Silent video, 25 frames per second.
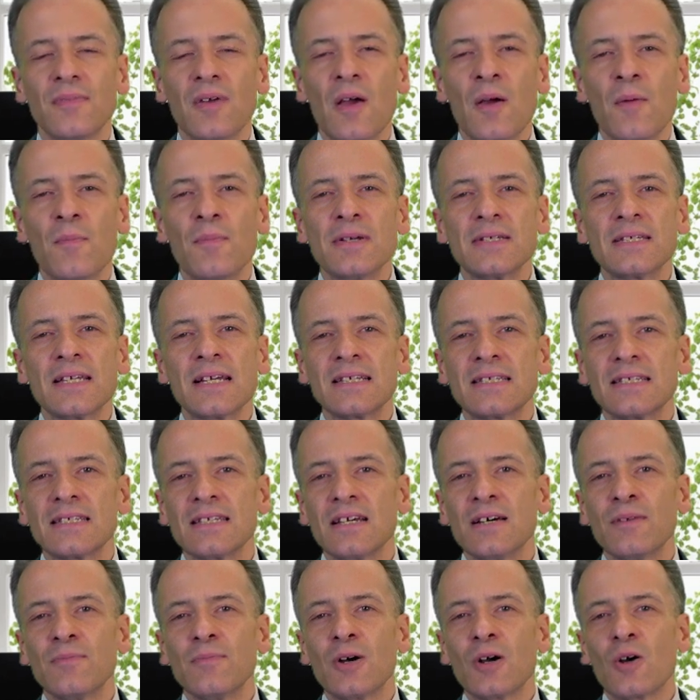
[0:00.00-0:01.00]

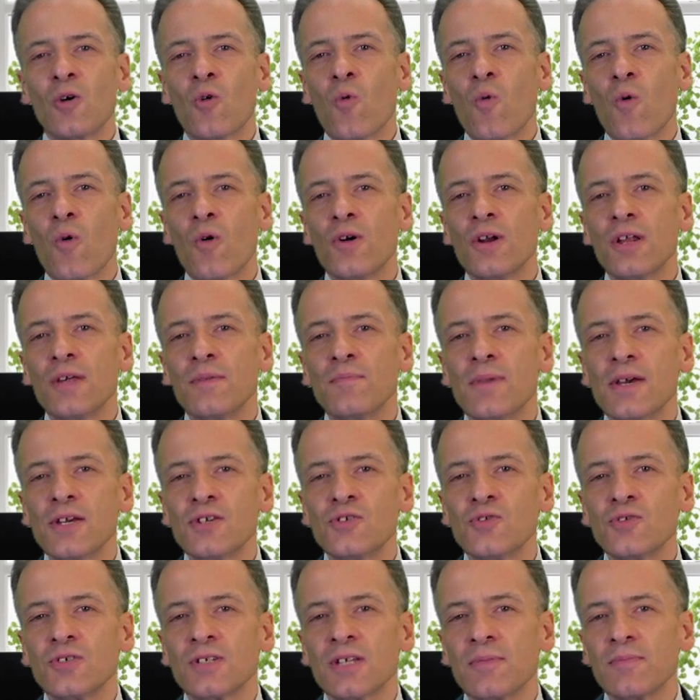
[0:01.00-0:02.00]
Masaaki-sama, quoting
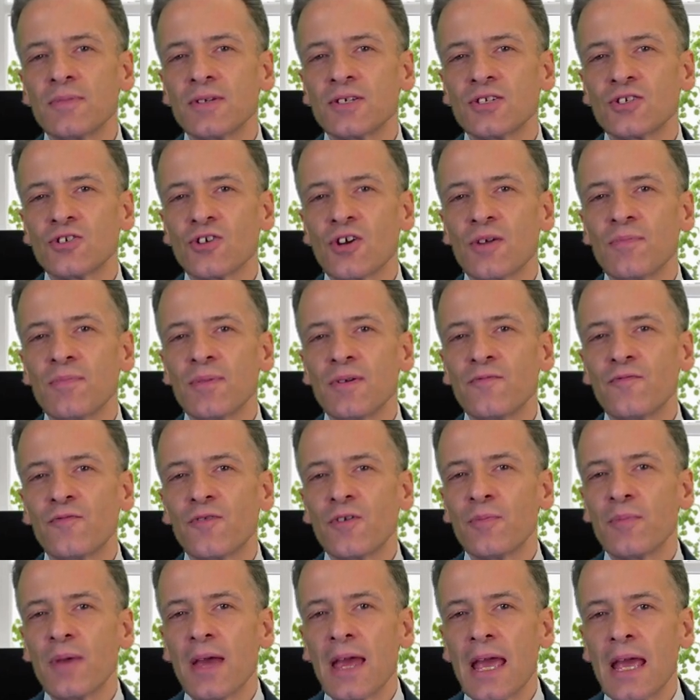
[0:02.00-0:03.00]
Meishu-sama's sermon
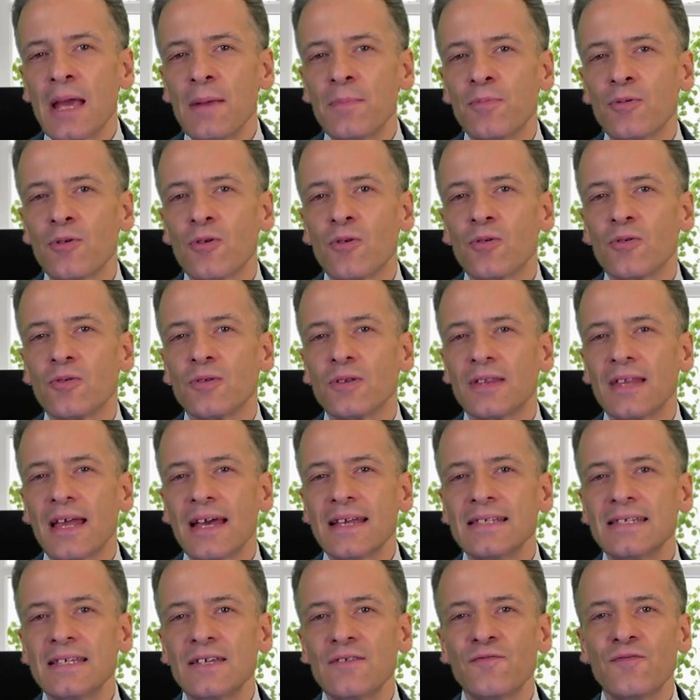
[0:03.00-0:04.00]
from April
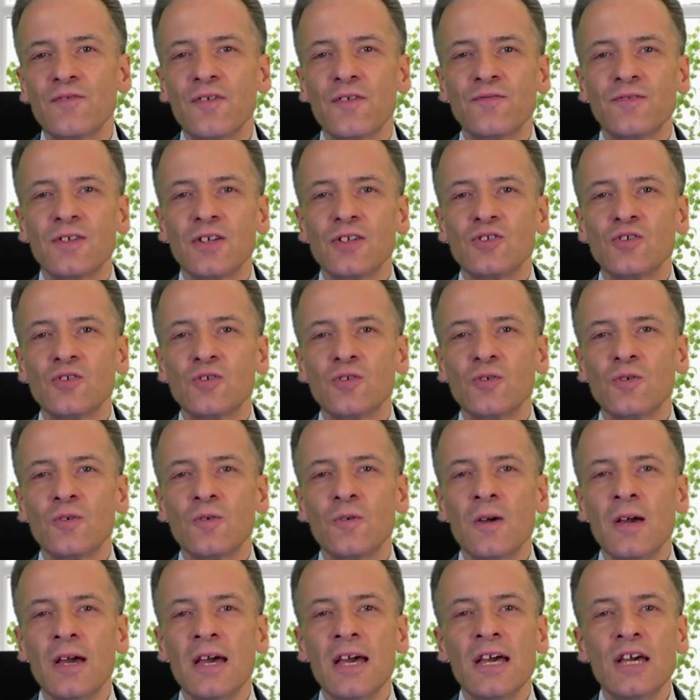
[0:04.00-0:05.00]
1952,
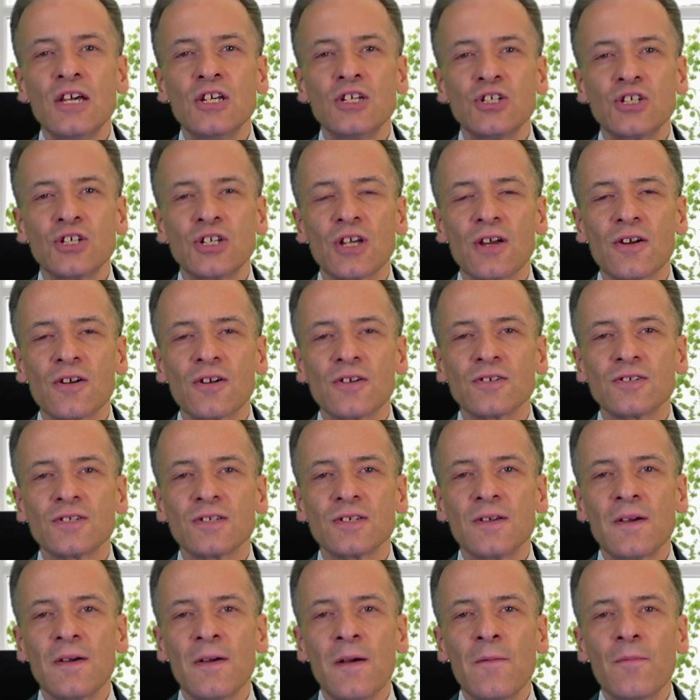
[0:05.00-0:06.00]
shares,
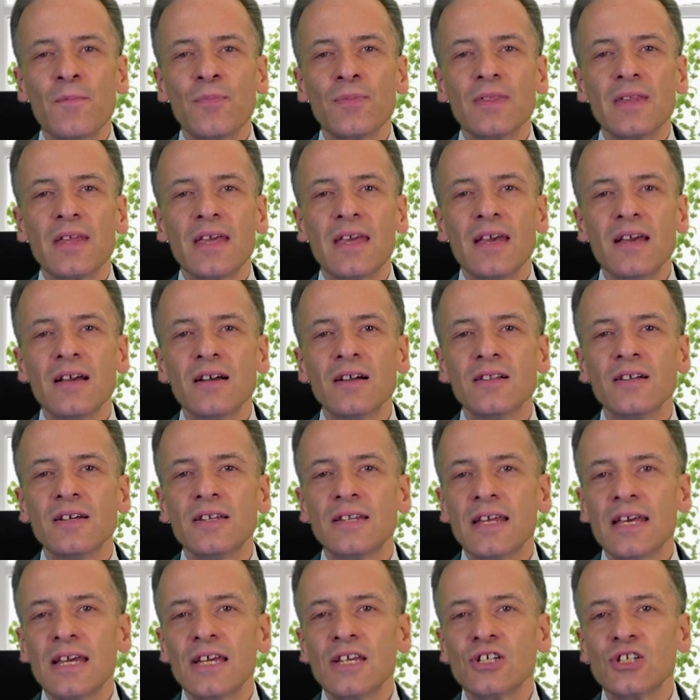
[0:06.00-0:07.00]
the
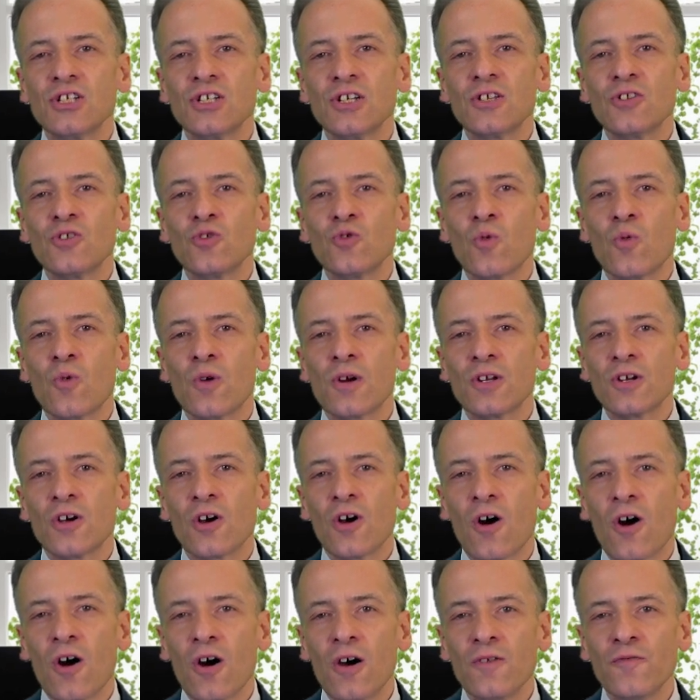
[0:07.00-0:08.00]
inclination toward
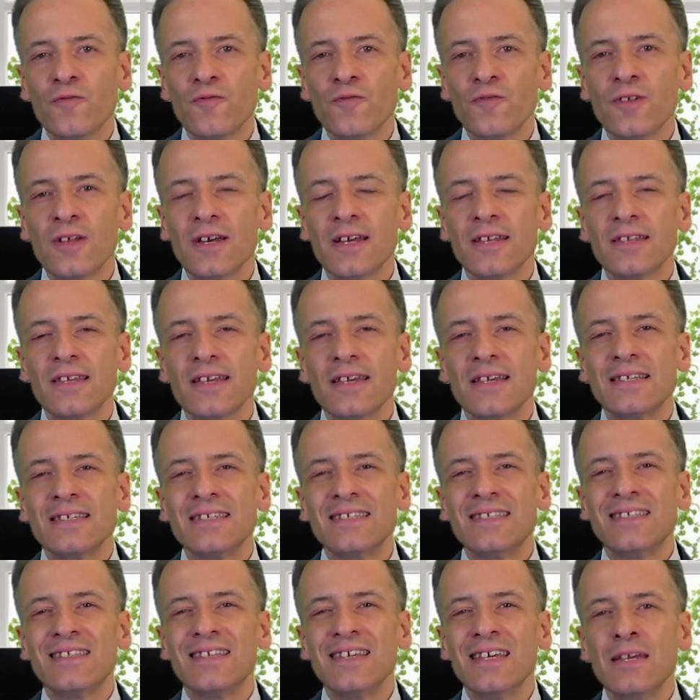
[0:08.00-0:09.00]
conflict is
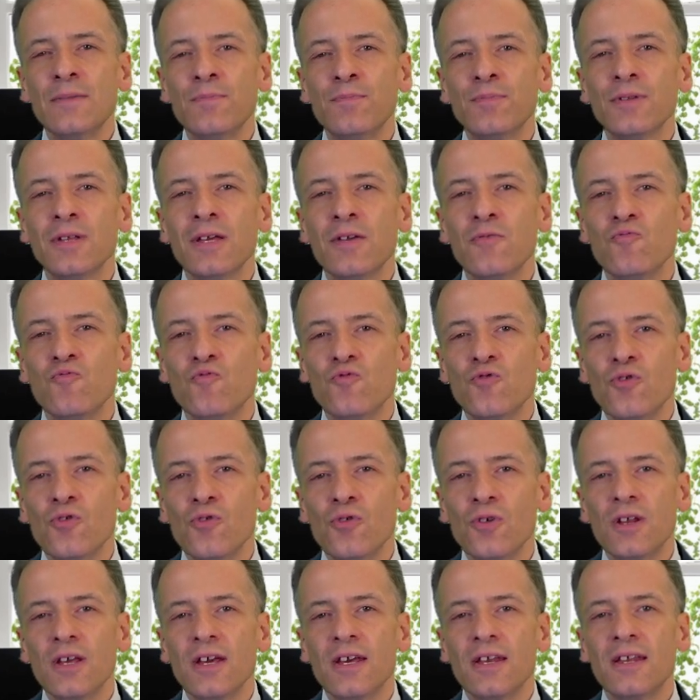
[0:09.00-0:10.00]
deeply
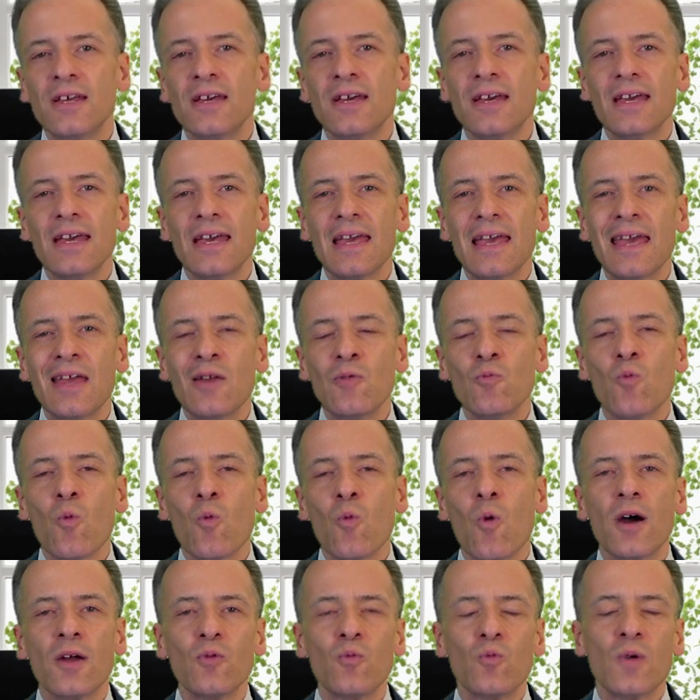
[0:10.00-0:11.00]
rooted in
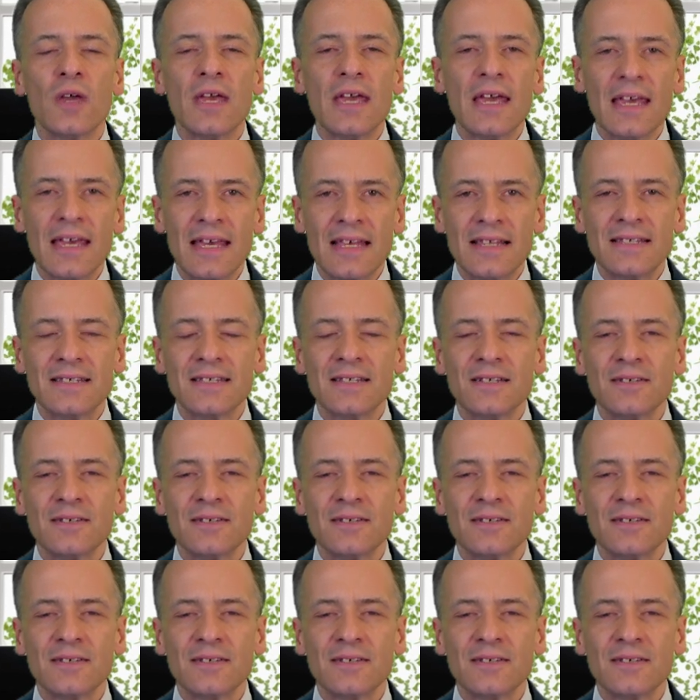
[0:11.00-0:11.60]
what we eat.